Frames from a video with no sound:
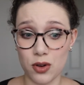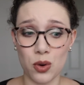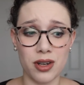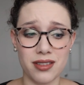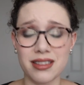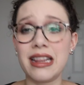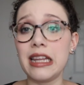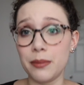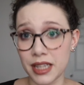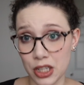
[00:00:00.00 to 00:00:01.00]
or
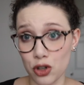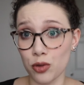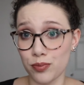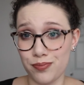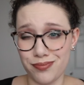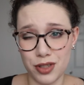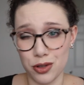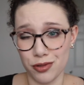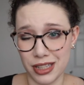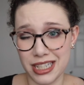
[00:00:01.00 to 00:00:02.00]
claiming that you'll
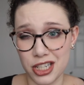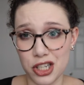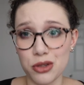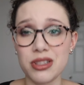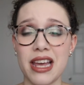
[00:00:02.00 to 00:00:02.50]
need to use,